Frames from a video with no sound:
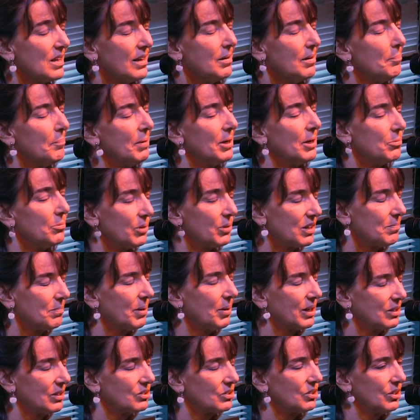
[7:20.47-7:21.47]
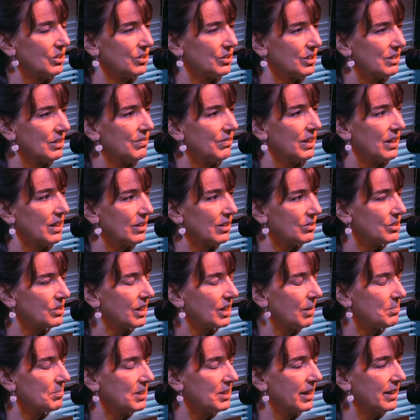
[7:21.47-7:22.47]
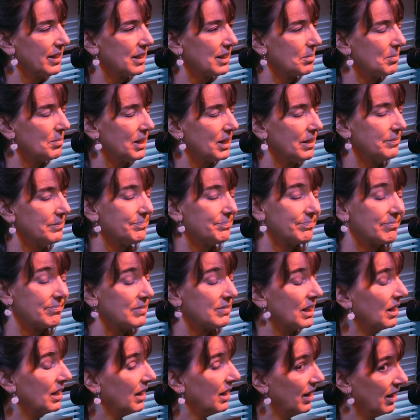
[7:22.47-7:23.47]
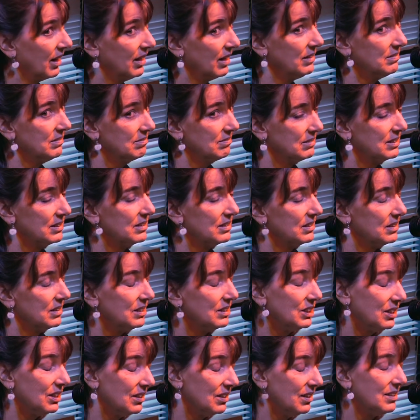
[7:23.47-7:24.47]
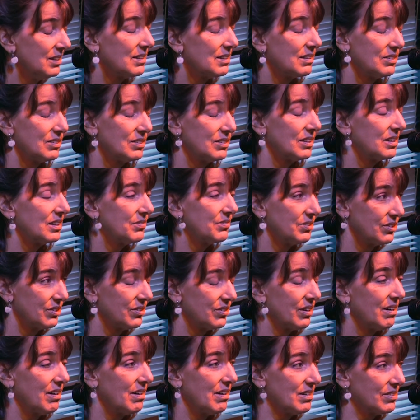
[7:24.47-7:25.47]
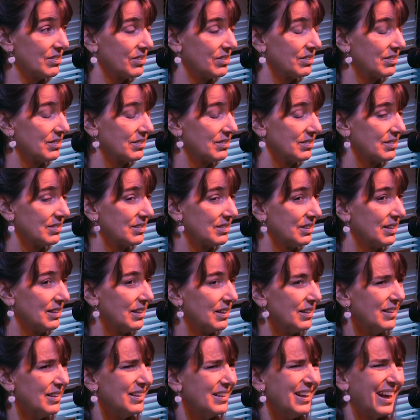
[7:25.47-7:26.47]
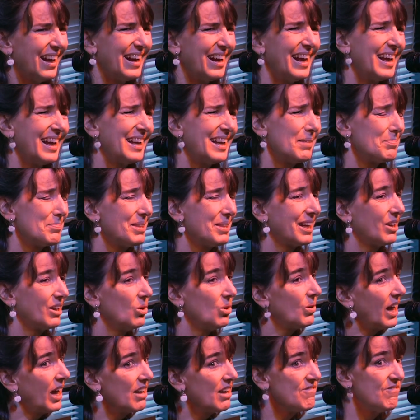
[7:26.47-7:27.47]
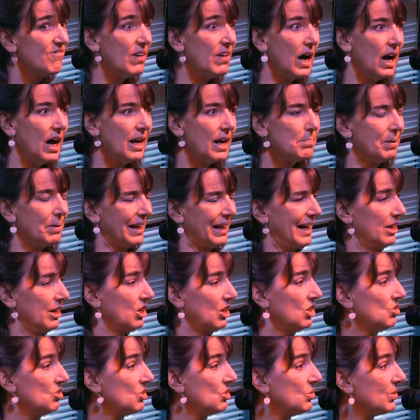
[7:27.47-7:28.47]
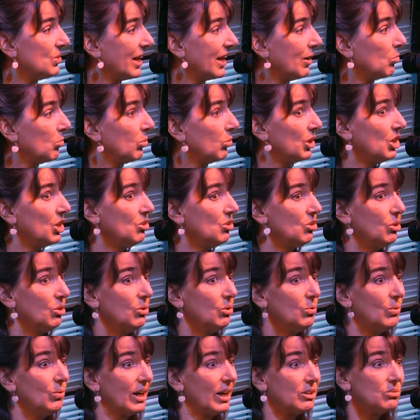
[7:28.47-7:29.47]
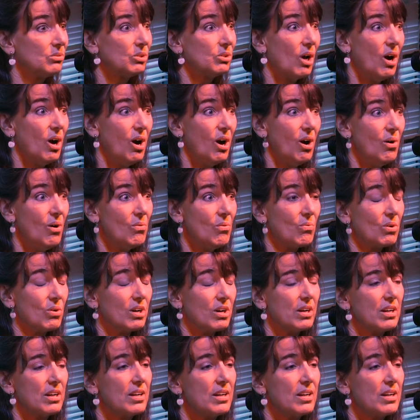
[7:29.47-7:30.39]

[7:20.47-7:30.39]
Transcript: one of my alternative healers kept telling me, Ann, you need to learn to live through your heart. And I kept thinking, okay, fine, but how do you do that? What do you do? I don't know.